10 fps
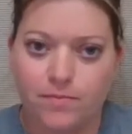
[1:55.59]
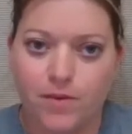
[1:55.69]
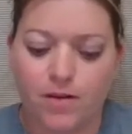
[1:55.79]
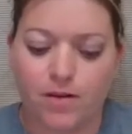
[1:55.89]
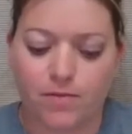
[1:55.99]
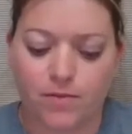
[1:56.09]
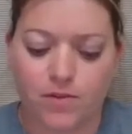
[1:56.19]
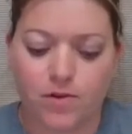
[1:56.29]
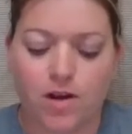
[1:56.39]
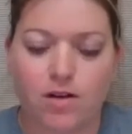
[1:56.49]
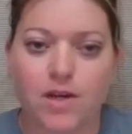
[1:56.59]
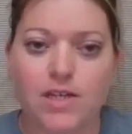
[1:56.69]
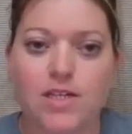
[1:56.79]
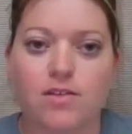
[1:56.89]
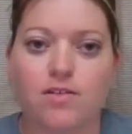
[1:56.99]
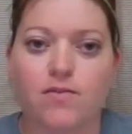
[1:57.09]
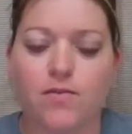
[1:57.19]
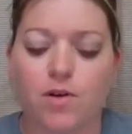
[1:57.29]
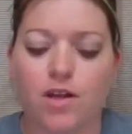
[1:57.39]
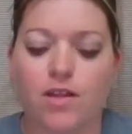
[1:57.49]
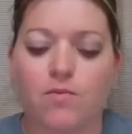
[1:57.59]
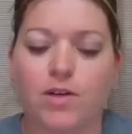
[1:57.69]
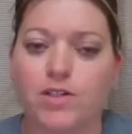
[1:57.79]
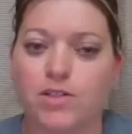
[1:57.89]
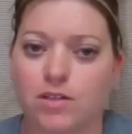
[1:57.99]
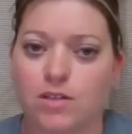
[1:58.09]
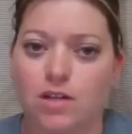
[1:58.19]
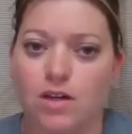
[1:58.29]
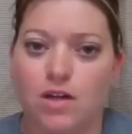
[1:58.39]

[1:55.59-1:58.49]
So Autumn 1934 and then Winter